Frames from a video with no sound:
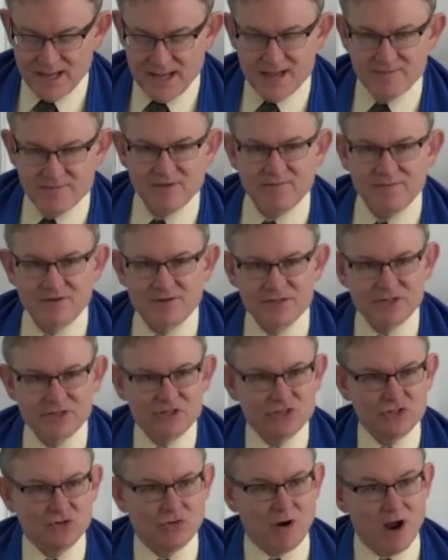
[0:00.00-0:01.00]
have ever
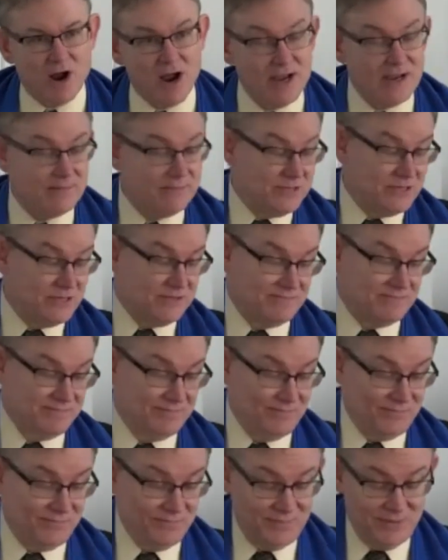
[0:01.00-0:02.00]
described
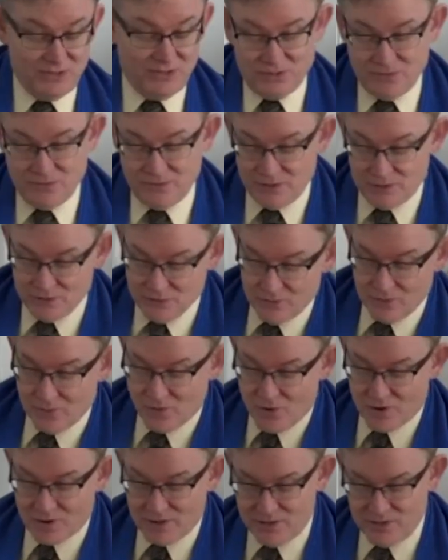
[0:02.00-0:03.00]
UU
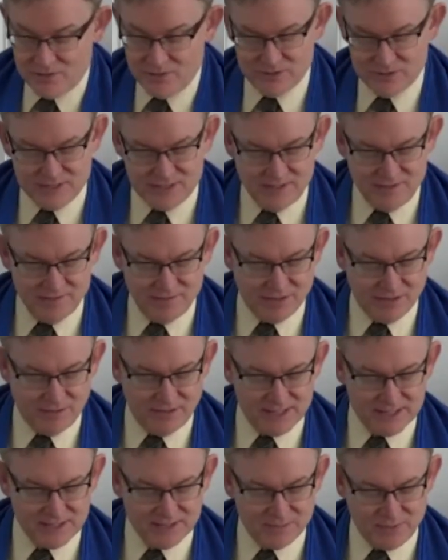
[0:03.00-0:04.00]
or
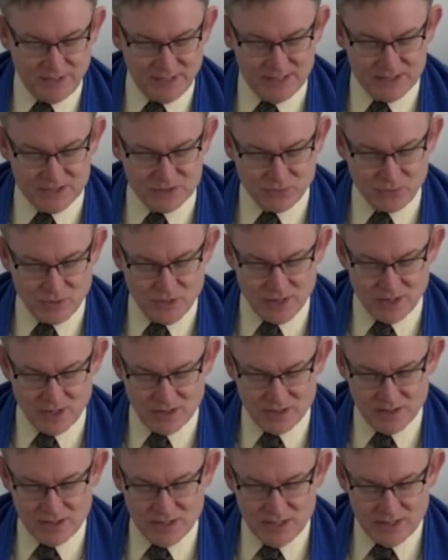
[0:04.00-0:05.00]
UUCville as a place
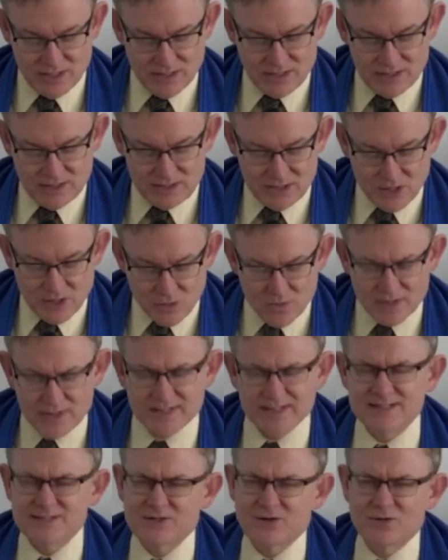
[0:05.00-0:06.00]
where no one
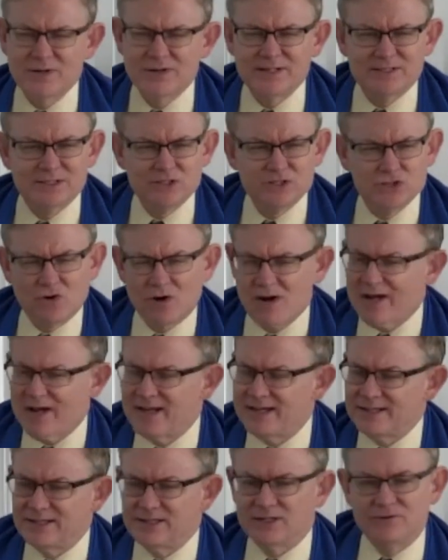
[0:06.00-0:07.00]
is going to try
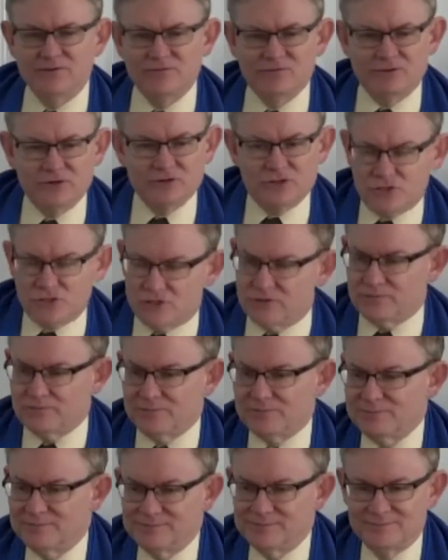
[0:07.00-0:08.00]
and convert you?
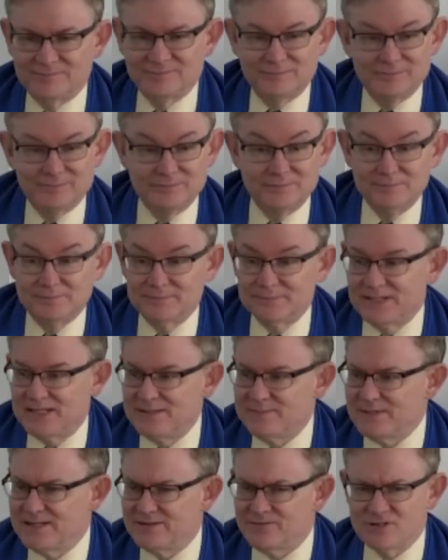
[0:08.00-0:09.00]

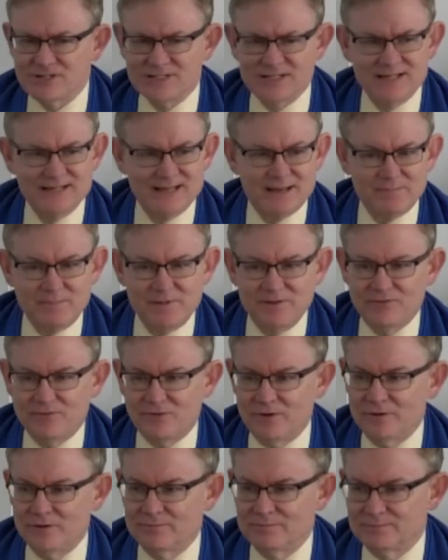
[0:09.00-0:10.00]
Anybody ever said that
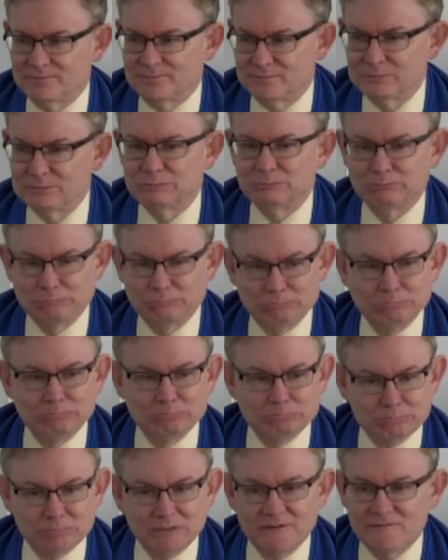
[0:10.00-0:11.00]
before?
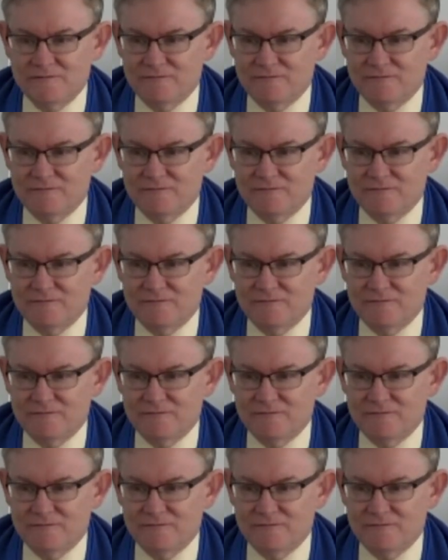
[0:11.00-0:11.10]
A